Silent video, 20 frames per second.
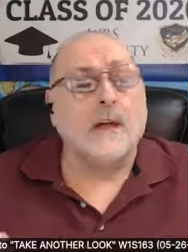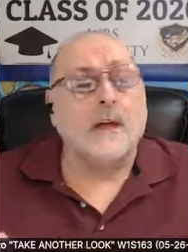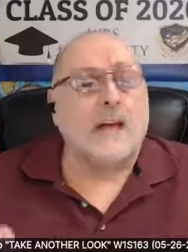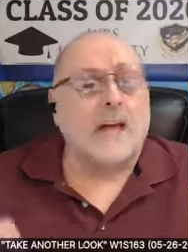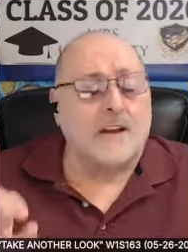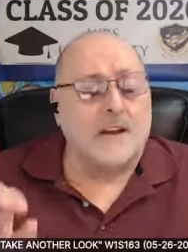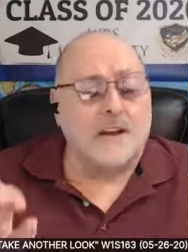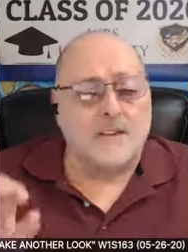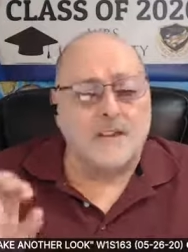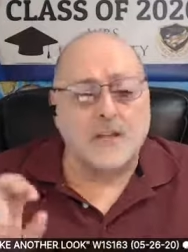
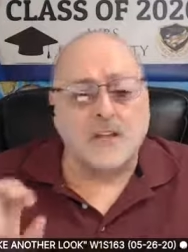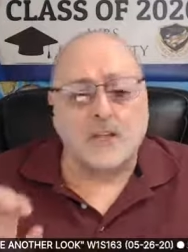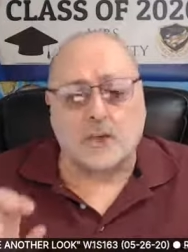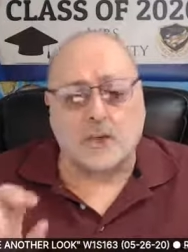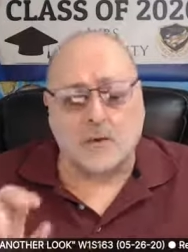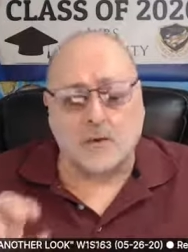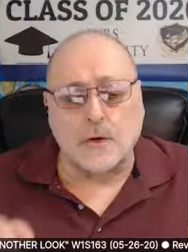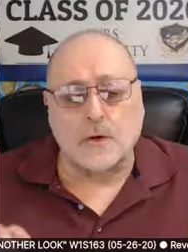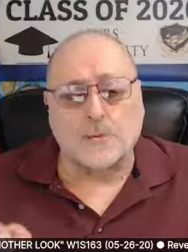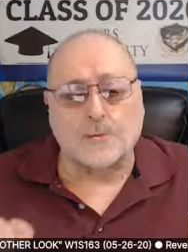and in this
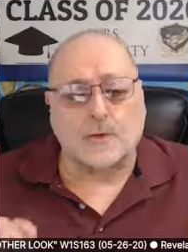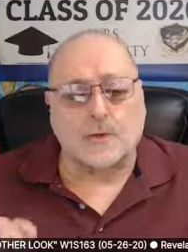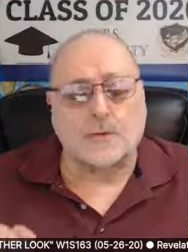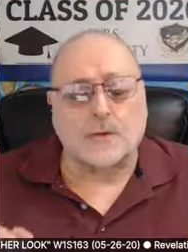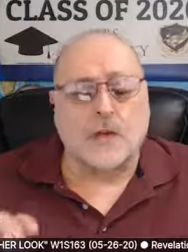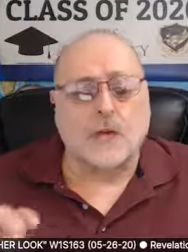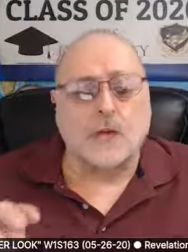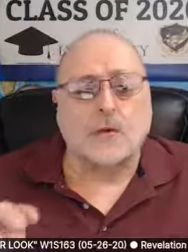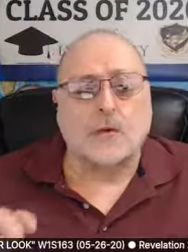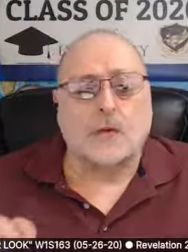scripture
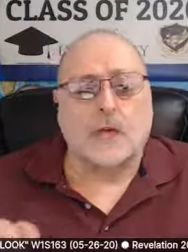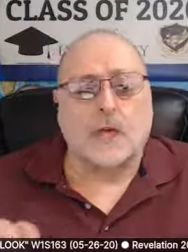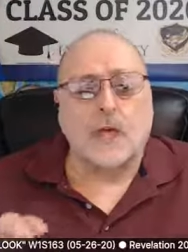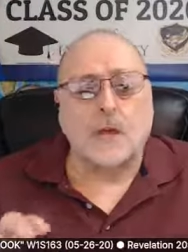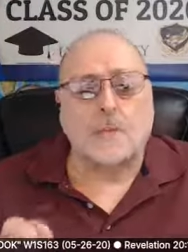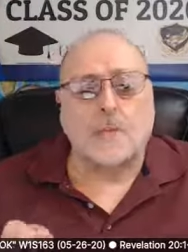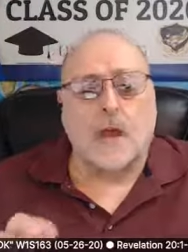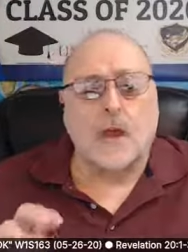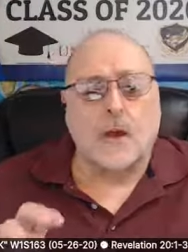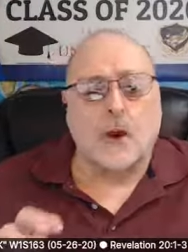that you
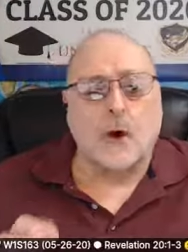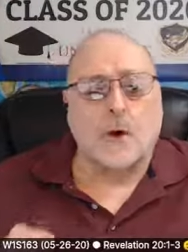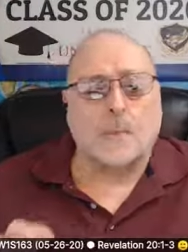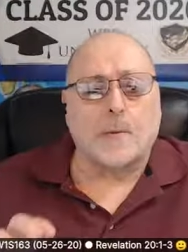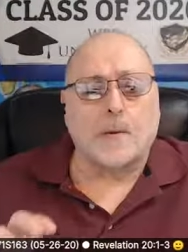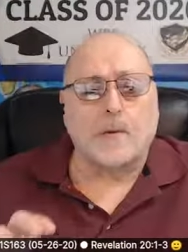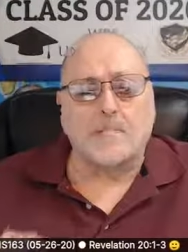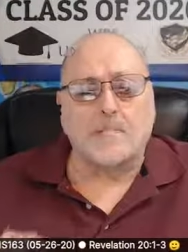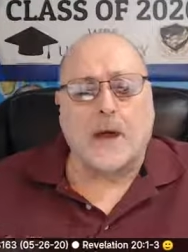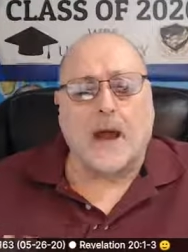keep an
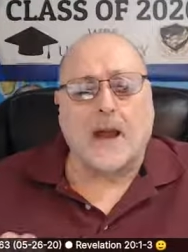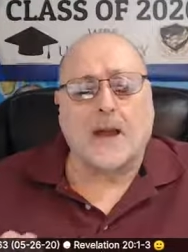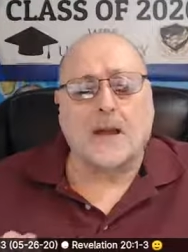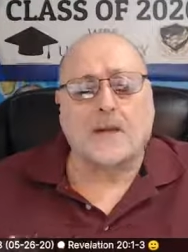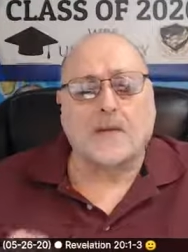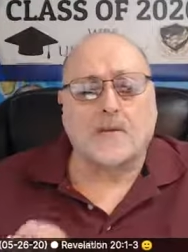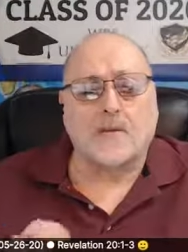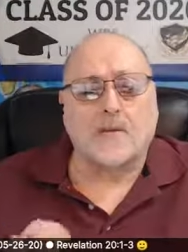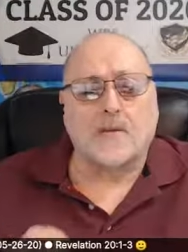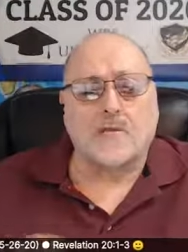open mind
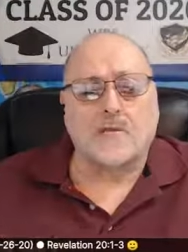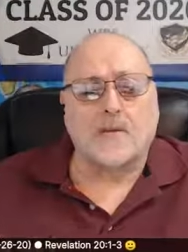to the